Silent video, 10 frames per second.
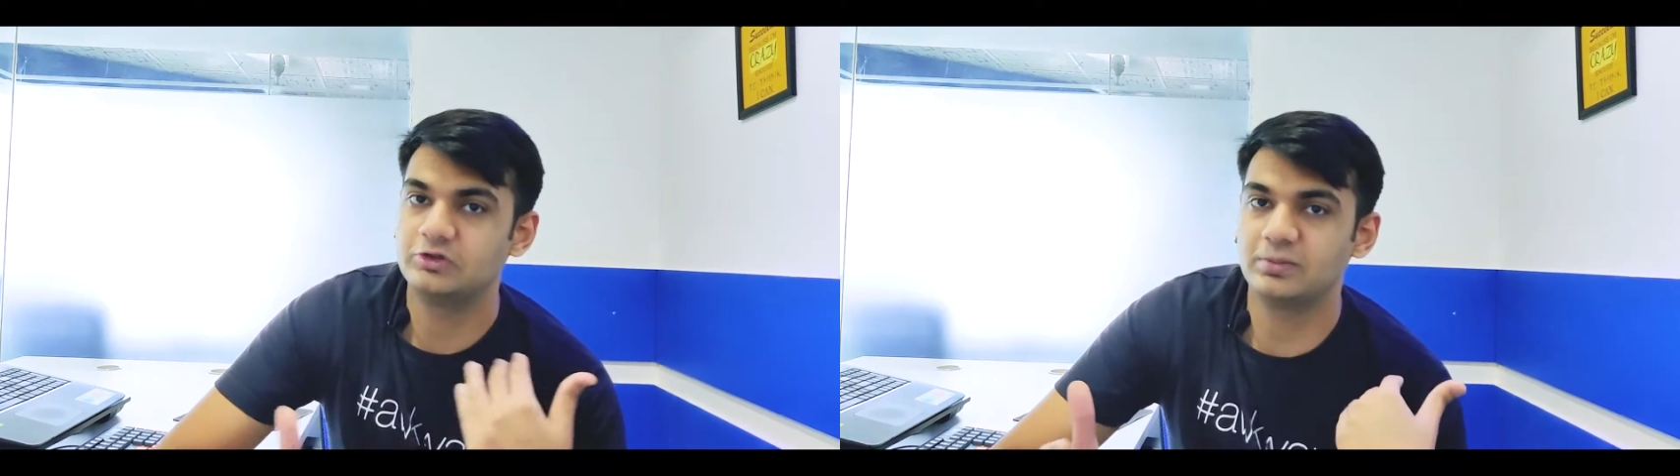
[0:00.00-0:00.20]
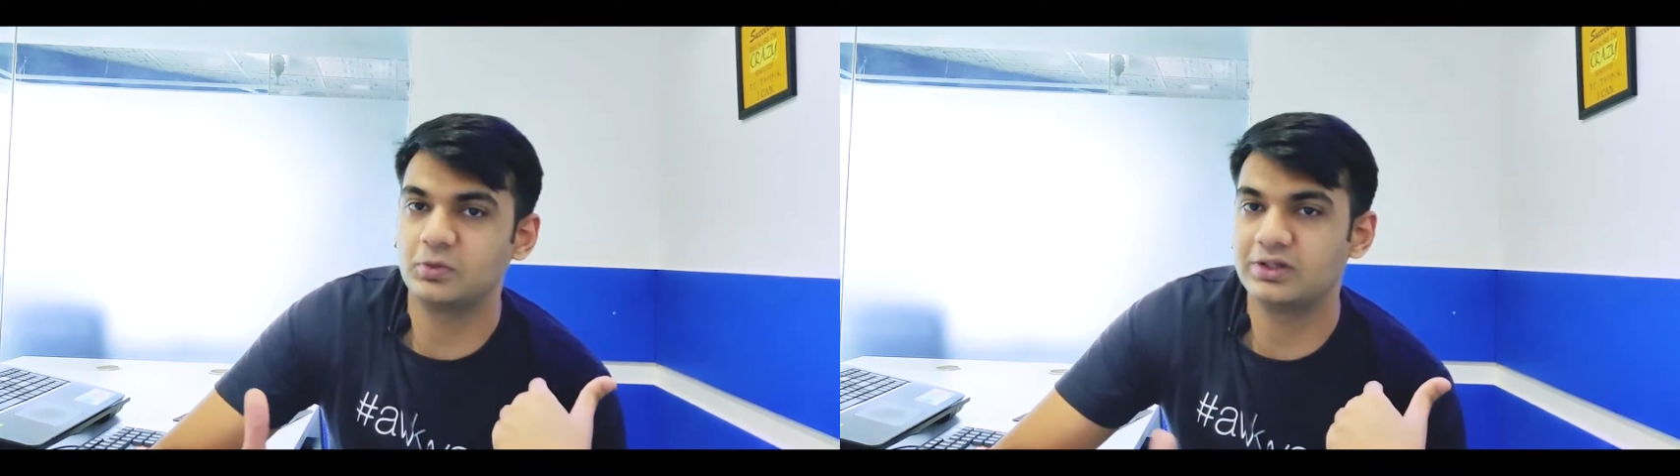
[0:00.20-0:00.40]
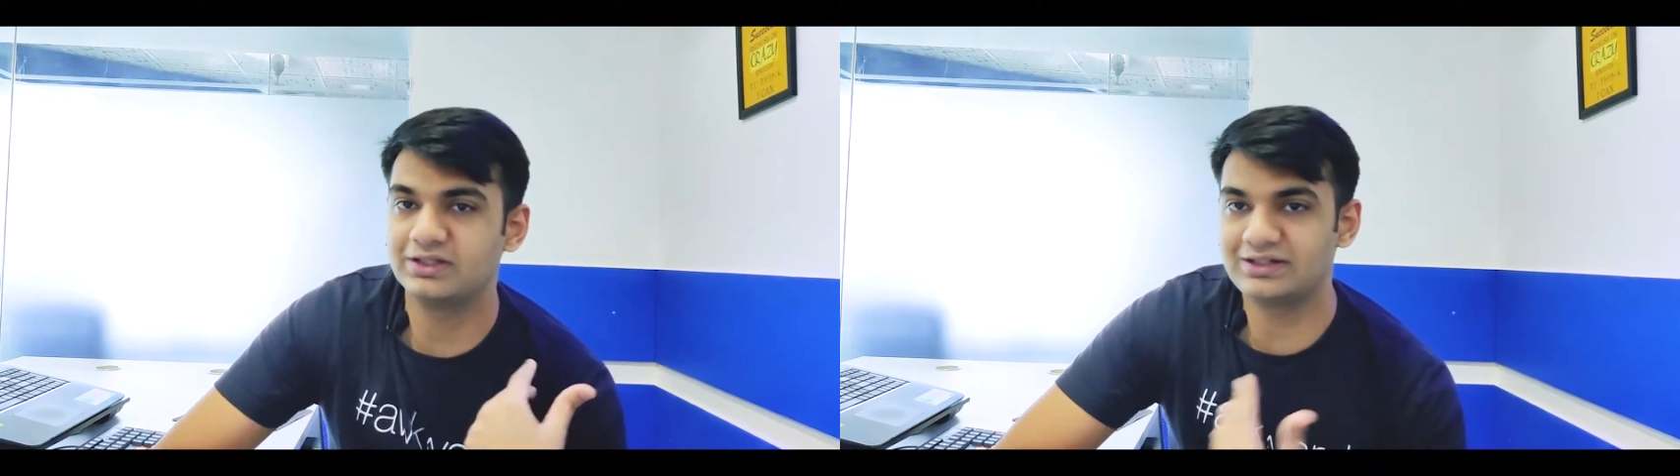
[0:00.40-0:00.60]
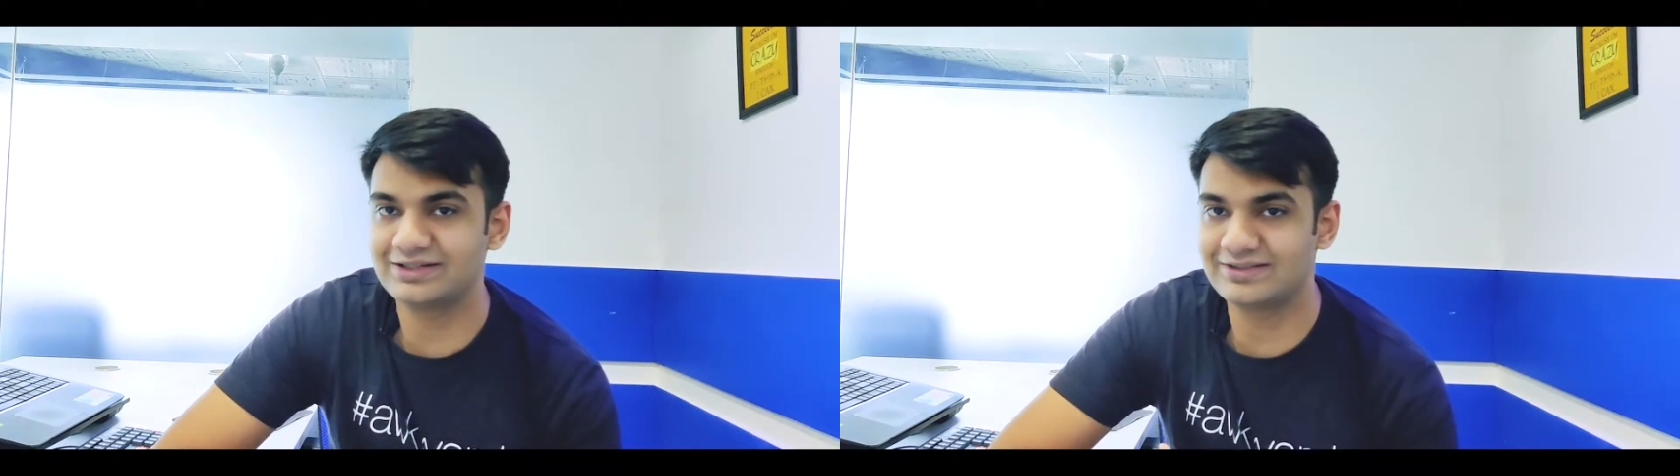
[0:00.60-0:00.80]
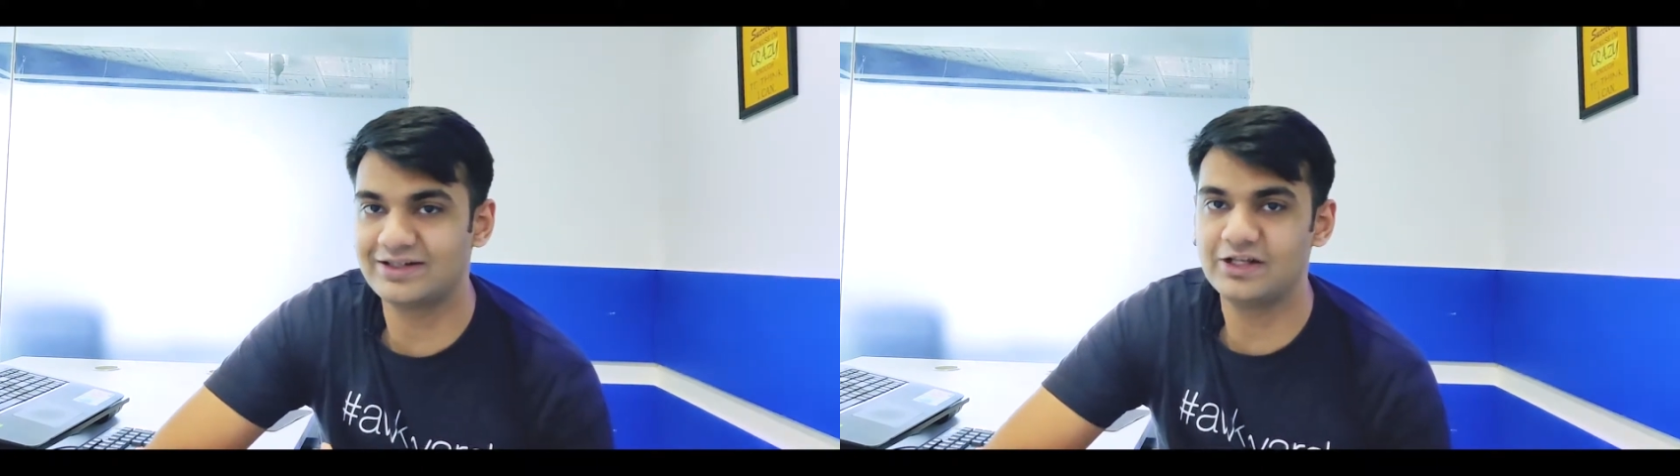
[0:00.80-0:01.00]
So I'm going in the
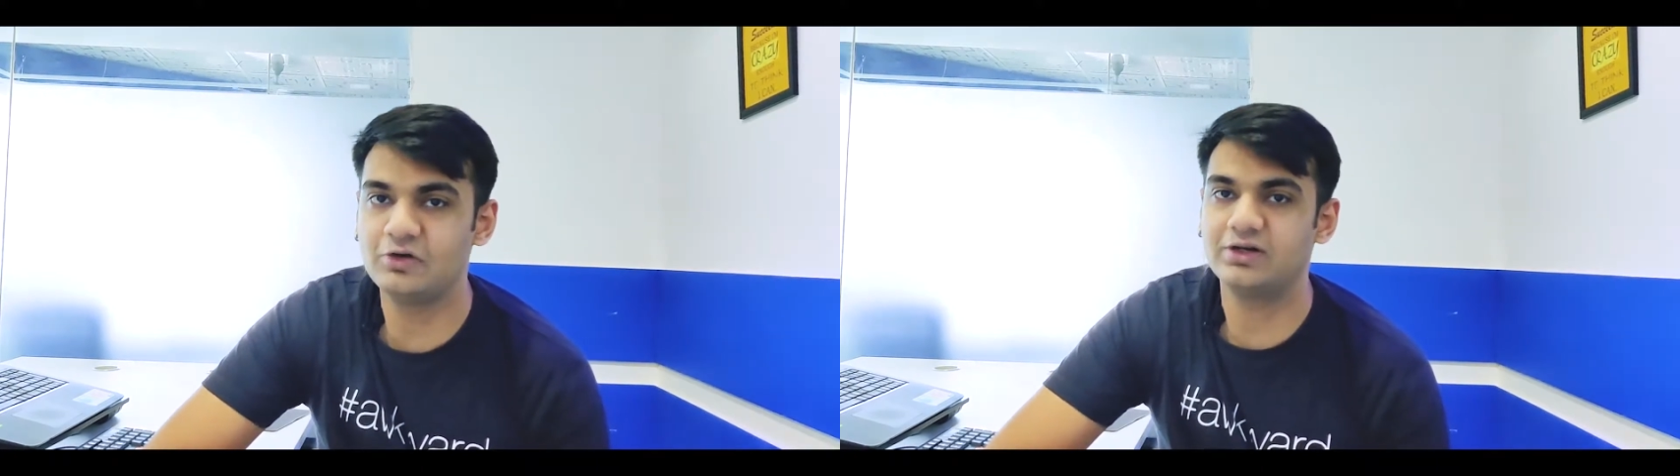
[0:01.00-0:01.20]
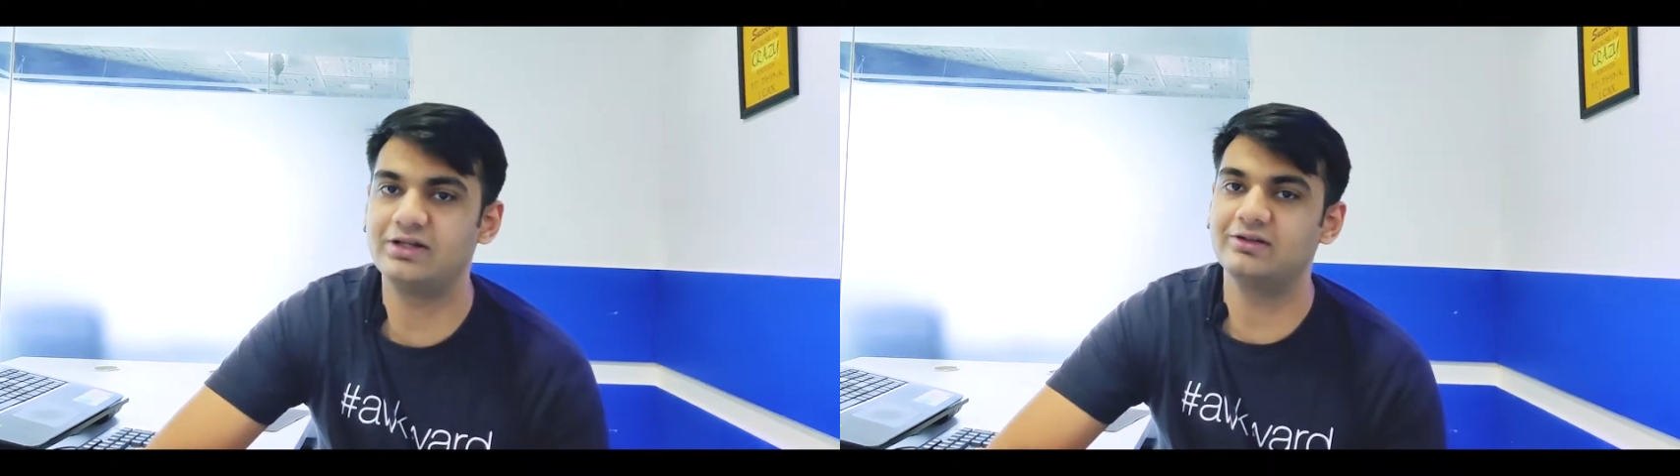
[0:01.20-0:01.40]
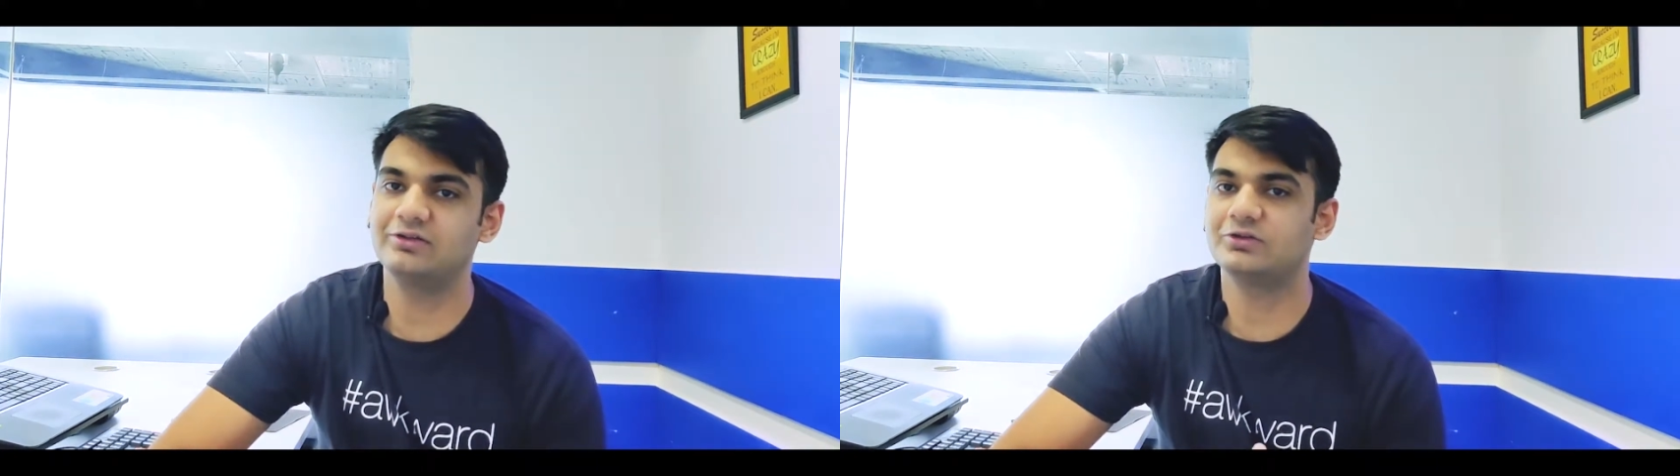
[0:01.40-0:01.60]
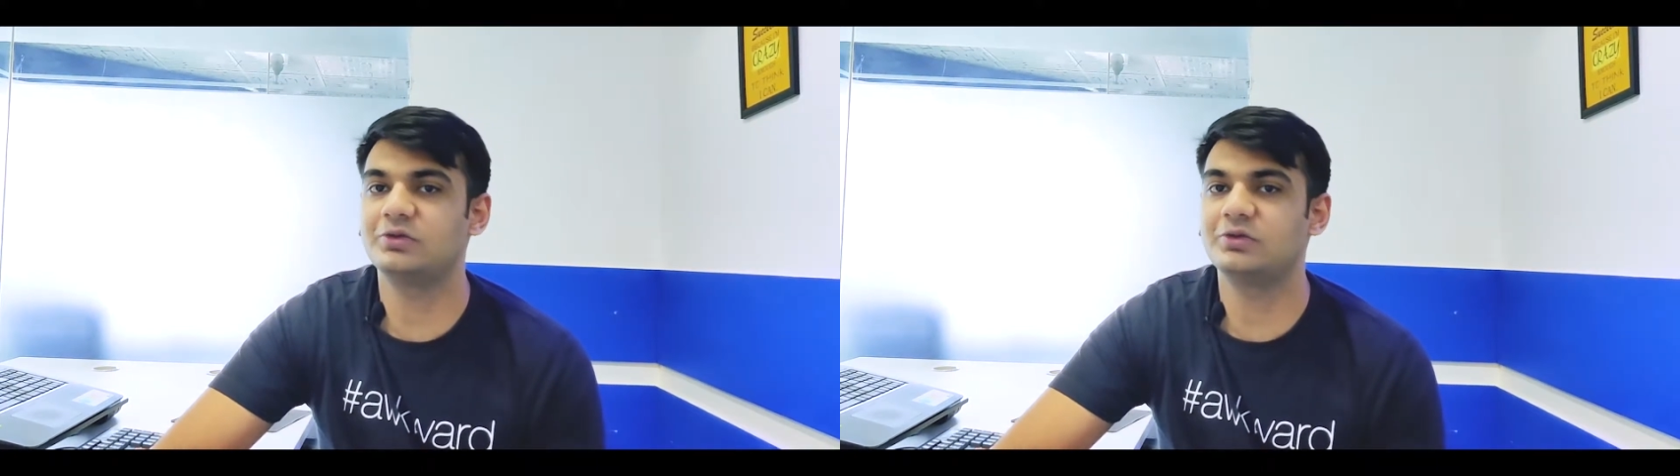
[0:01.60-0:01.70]
descending order.